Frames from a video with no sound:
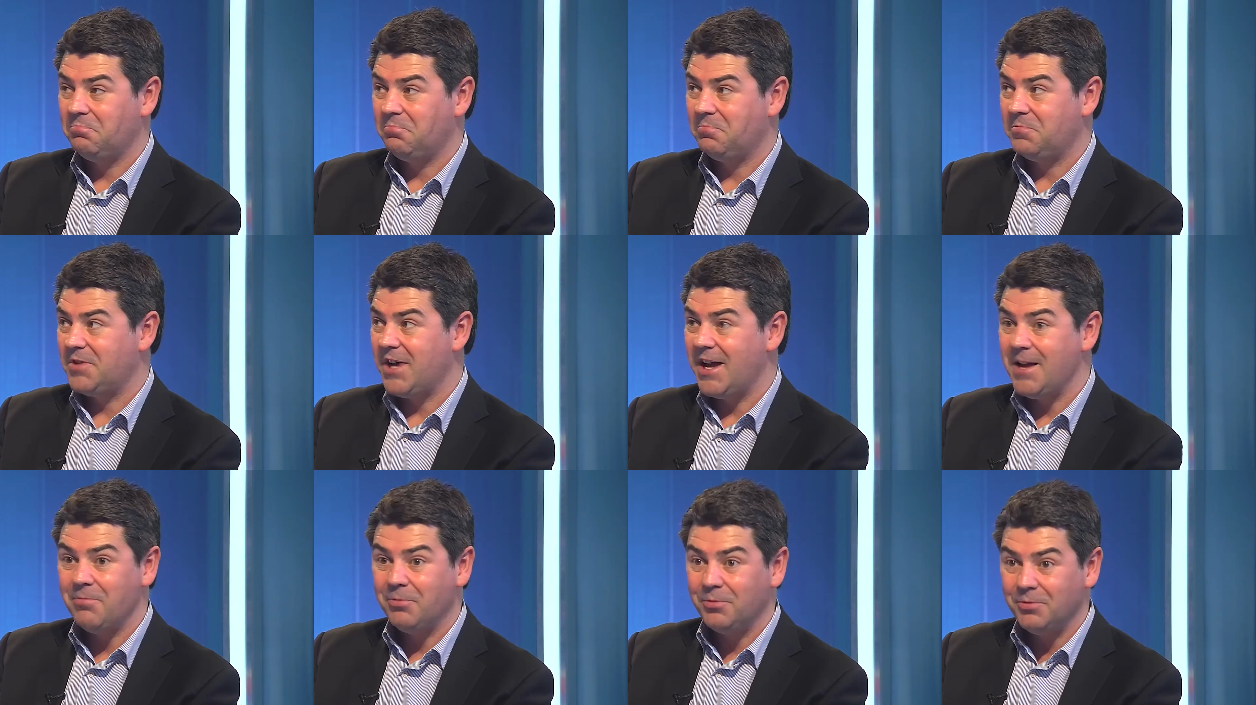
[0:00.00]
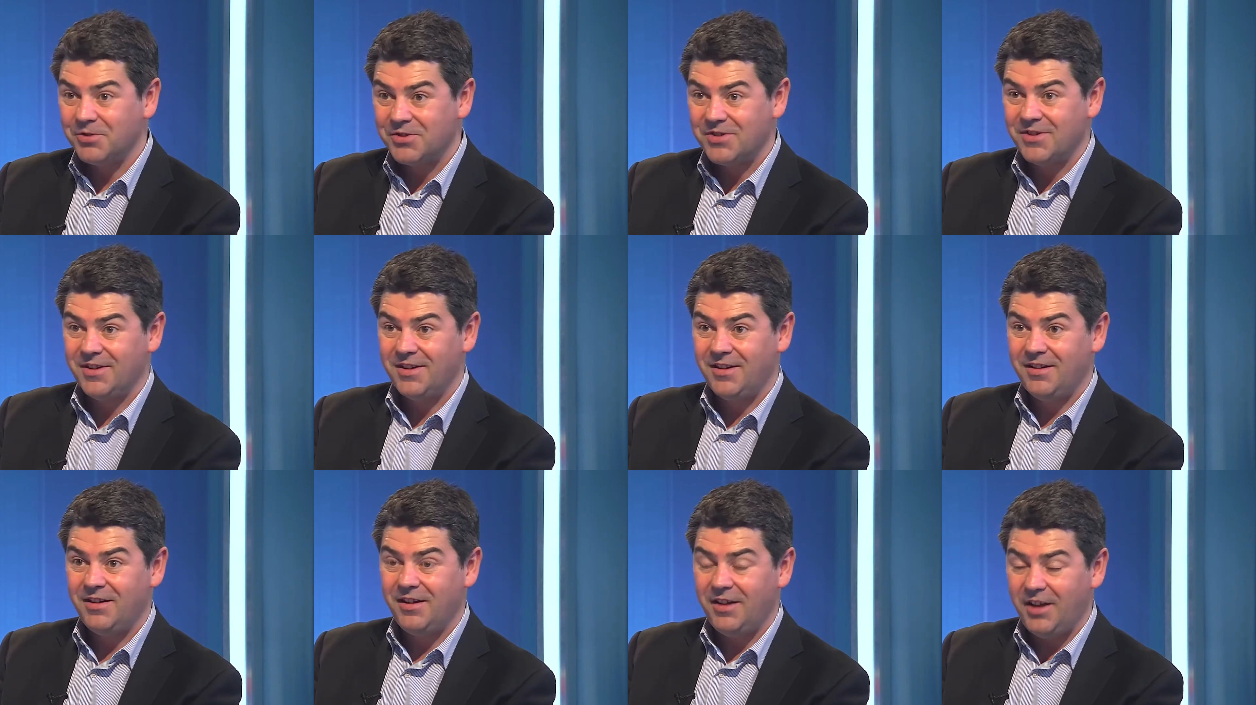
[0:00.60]
tables
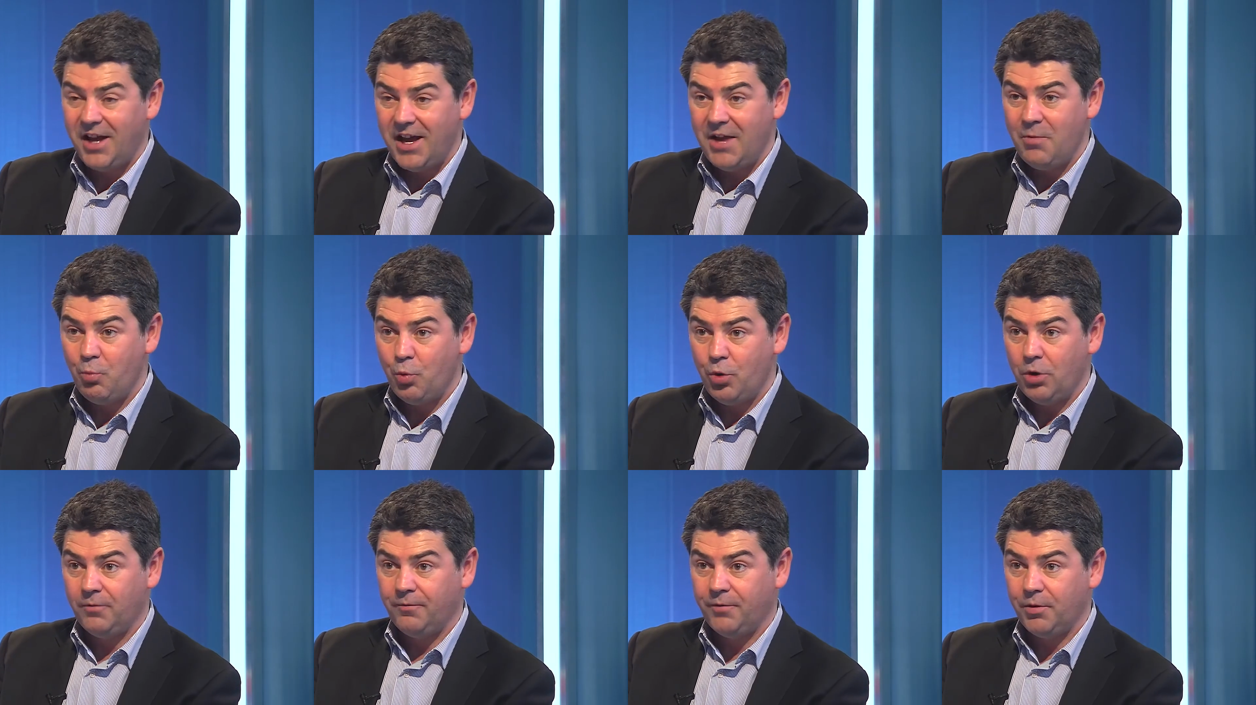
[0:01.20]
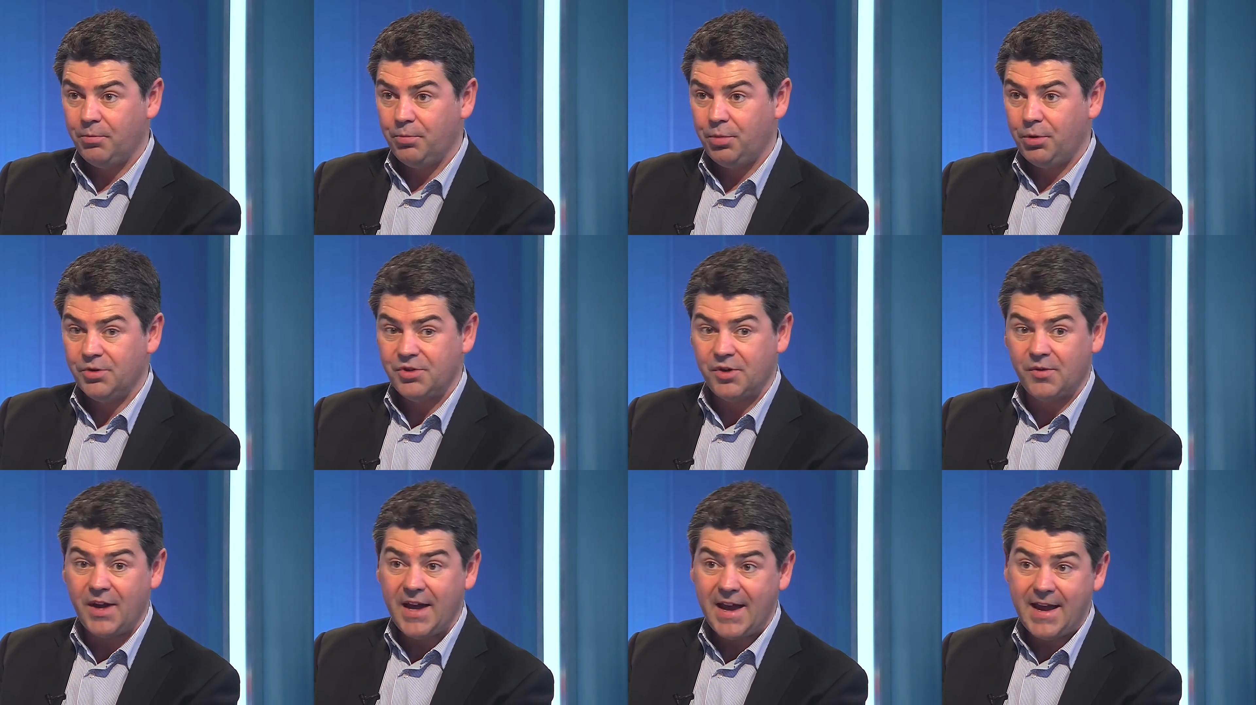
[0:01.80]
in world football,
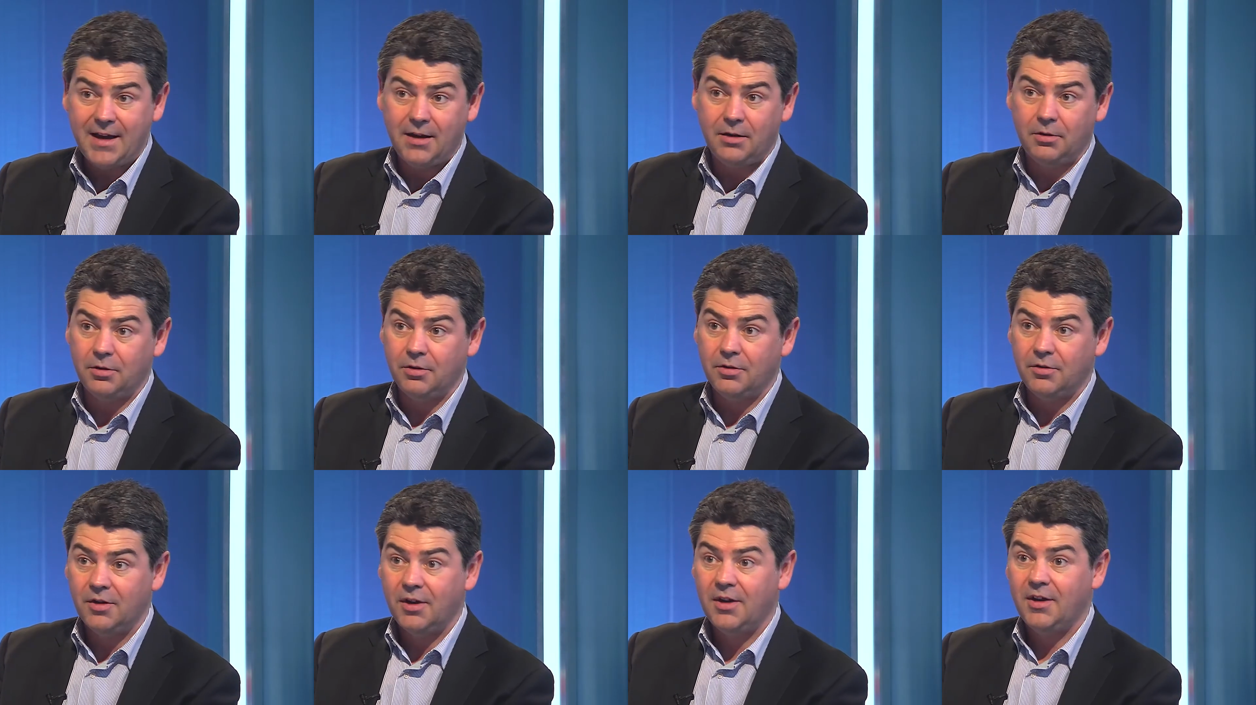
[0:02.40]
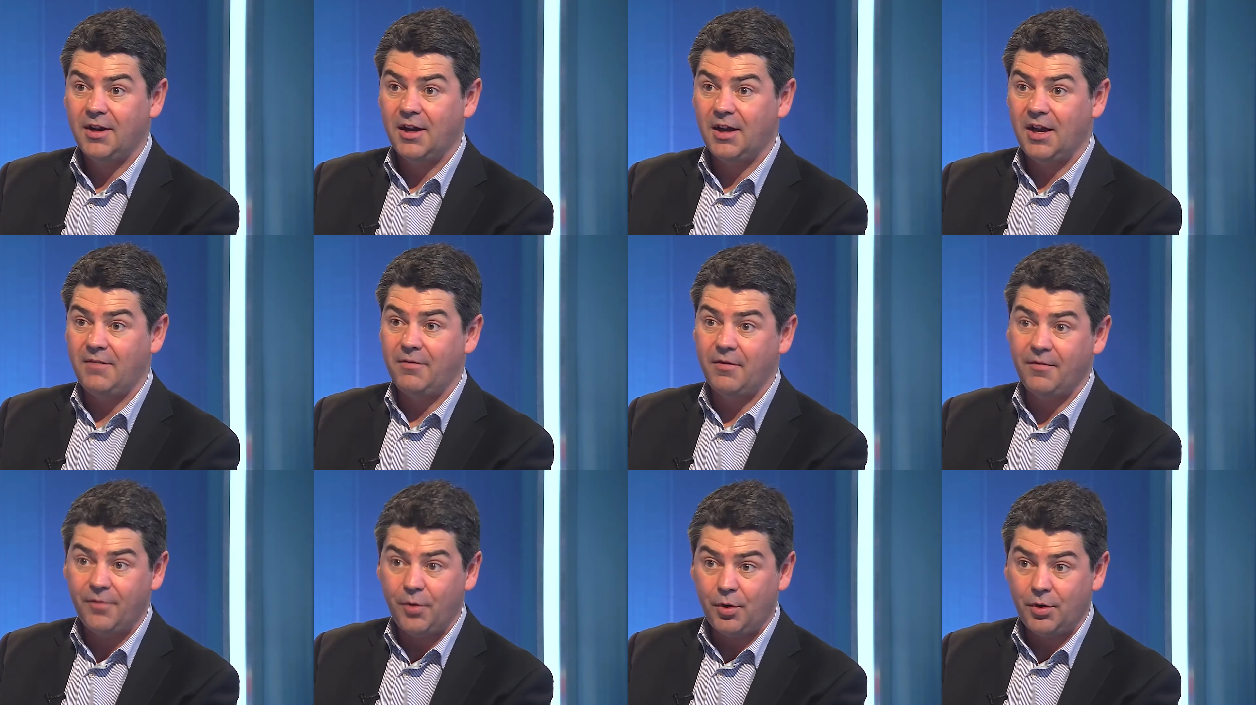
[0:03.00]
so that England can have a
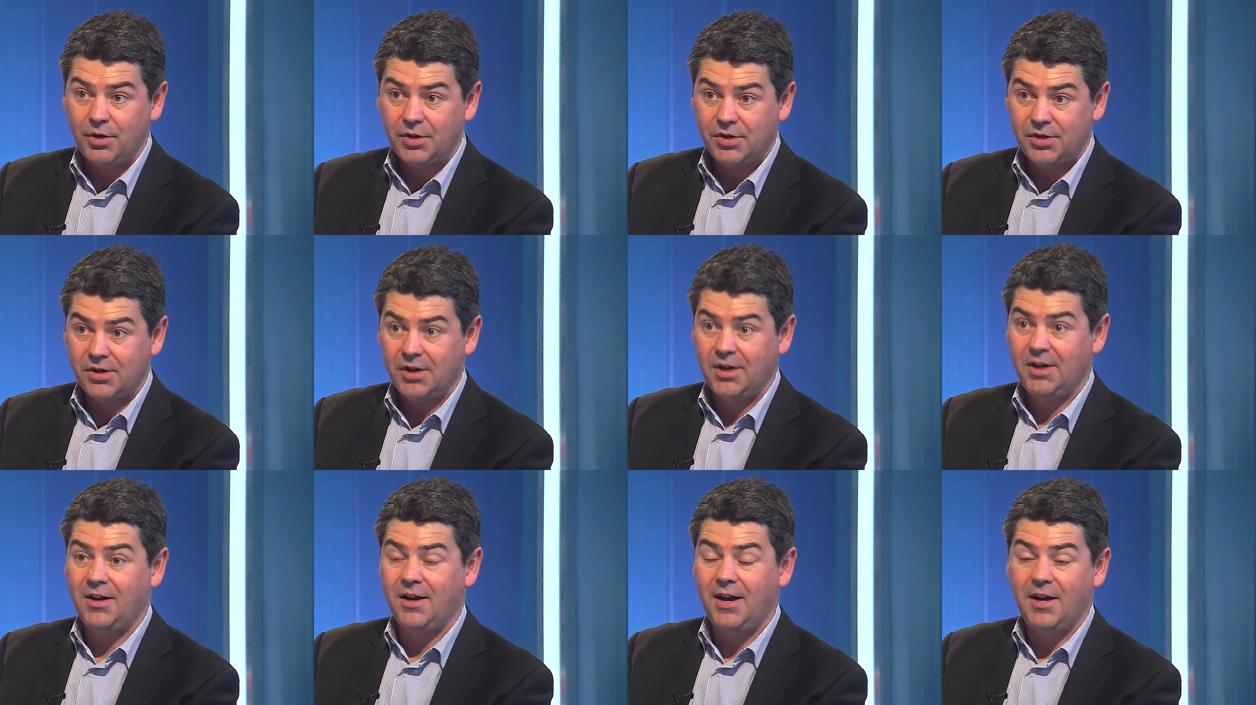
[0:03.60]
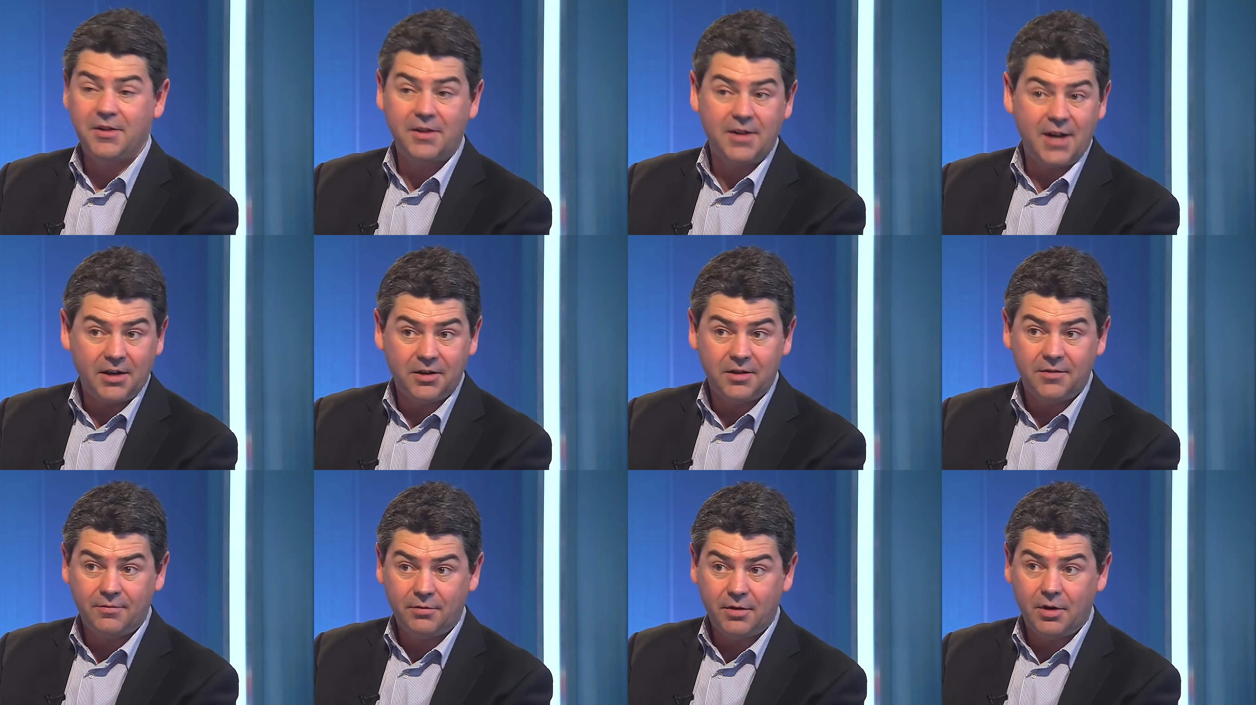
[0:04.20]
voice and an
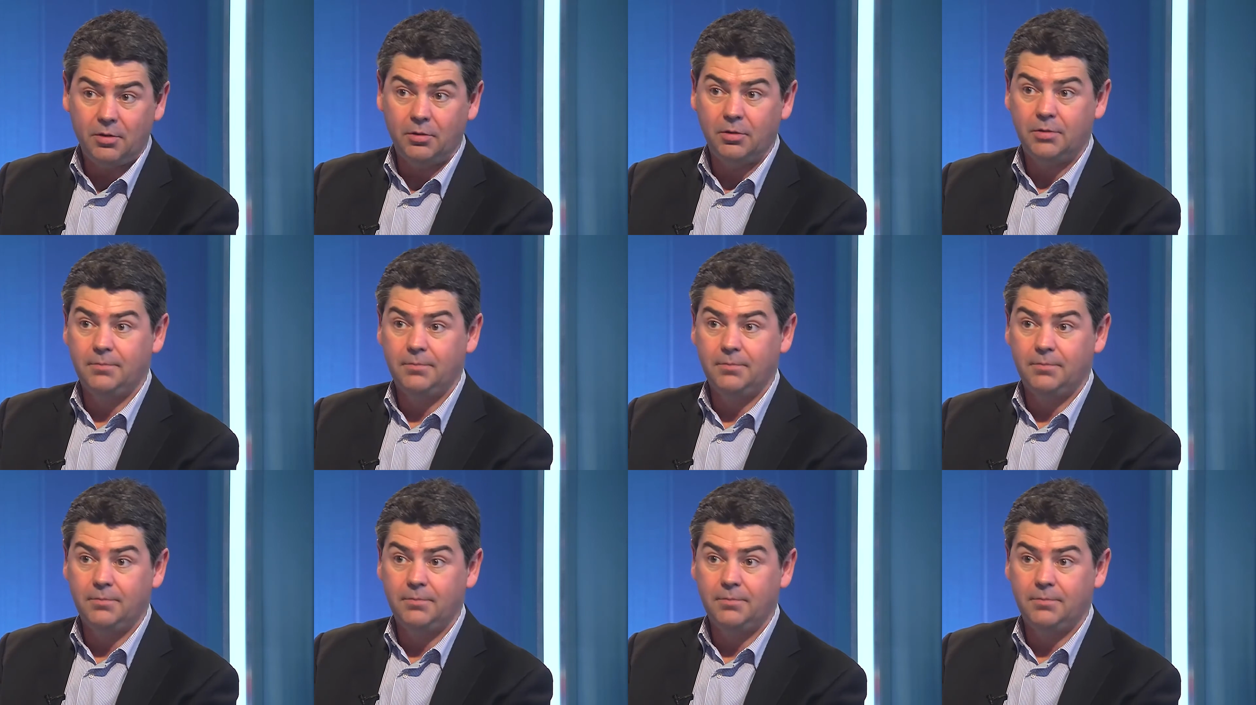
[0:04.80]
active role.